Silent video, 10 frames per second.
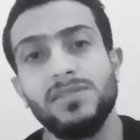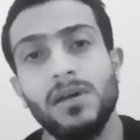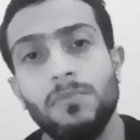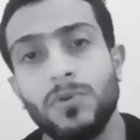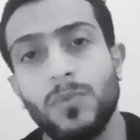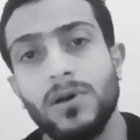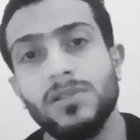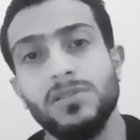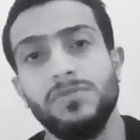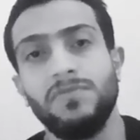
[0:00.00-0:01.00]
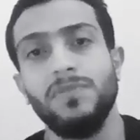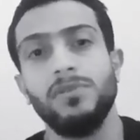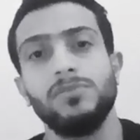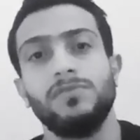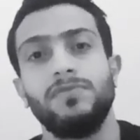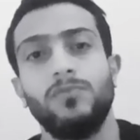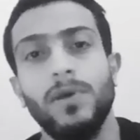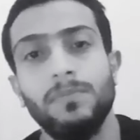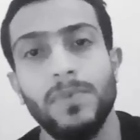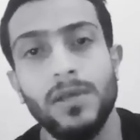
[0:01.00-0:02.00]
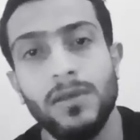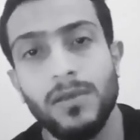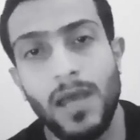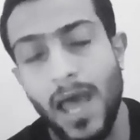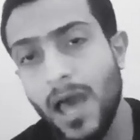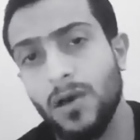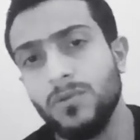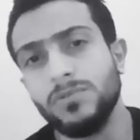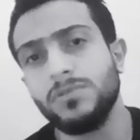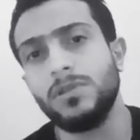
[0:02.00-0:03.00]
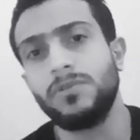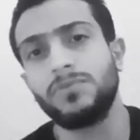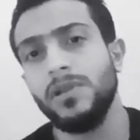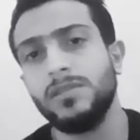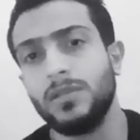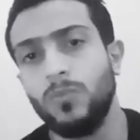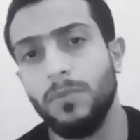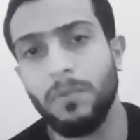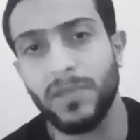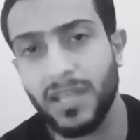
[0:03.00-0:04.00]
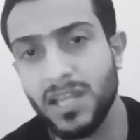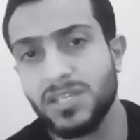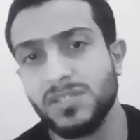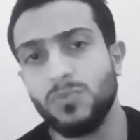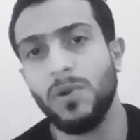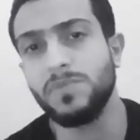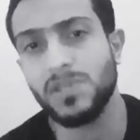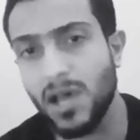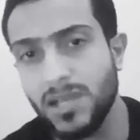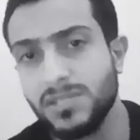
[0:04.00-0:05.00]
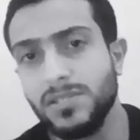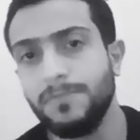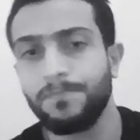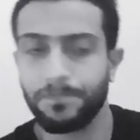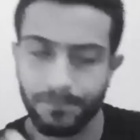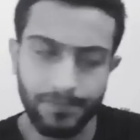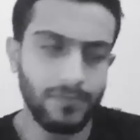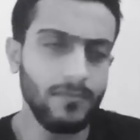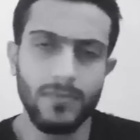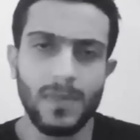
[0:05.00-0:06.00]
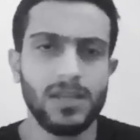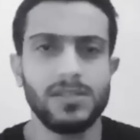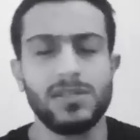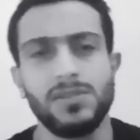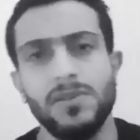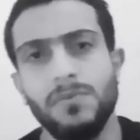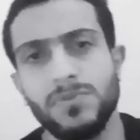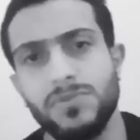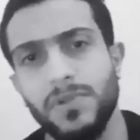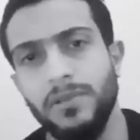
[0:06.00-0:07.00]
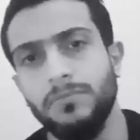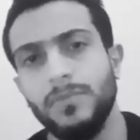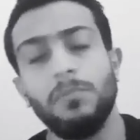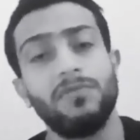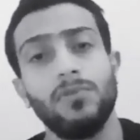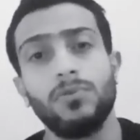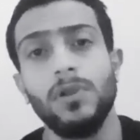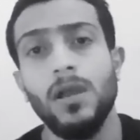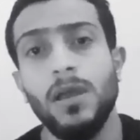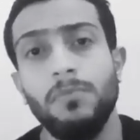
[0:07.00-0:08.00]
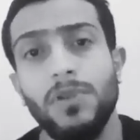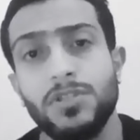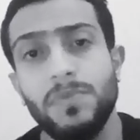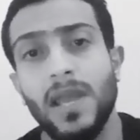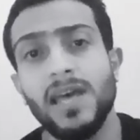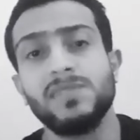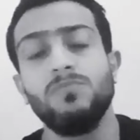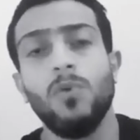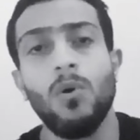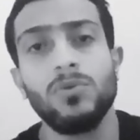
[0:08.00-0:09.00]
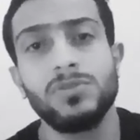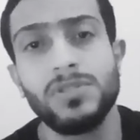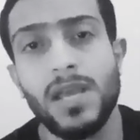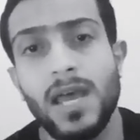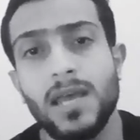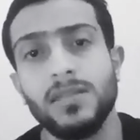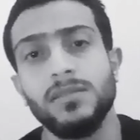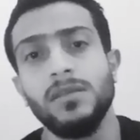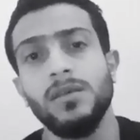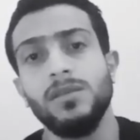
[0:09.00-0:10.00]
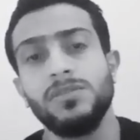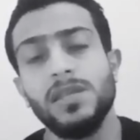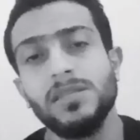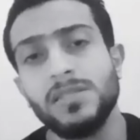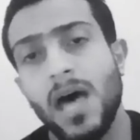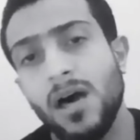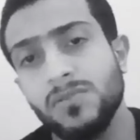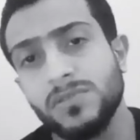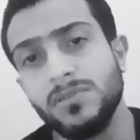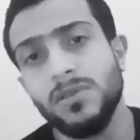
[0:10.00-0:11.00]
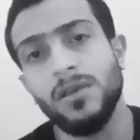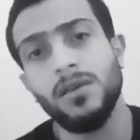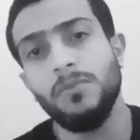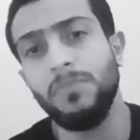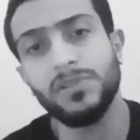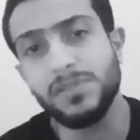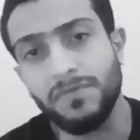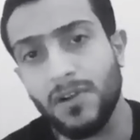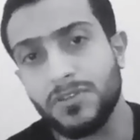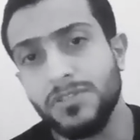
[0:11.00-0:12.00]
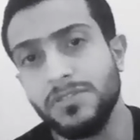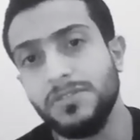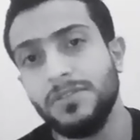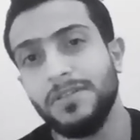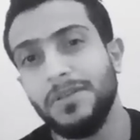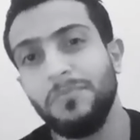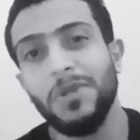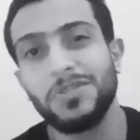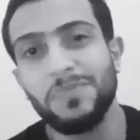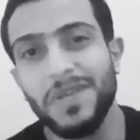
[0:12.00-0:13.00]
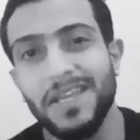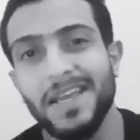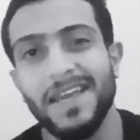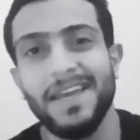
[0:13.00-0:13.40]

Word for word: is number one in the field of web house and creating web applications, websites, and this is number three. Number four, PHP has more than 10,000 built-in functions. PHP